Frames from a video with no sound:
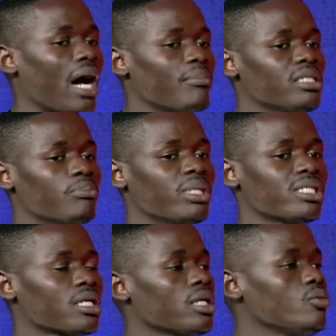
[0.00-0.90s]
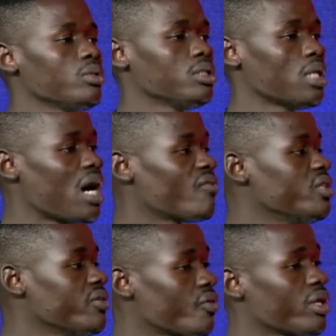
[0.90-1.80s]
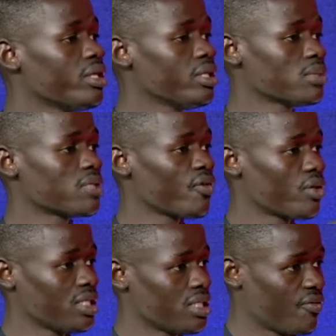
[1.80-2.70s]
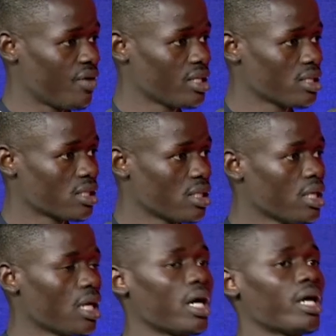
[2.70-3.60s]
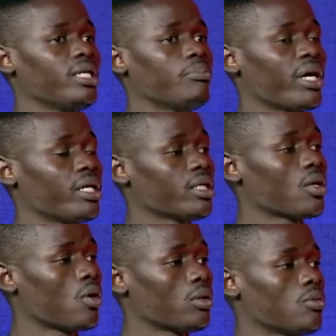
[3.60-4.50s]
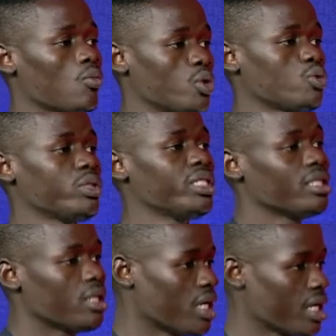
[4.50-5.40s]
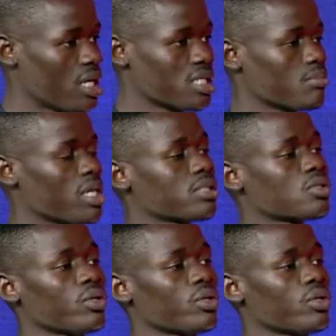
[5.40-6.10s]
I mean, basically, we have different themes for these events, okay. uh, depending on what we did, like last month.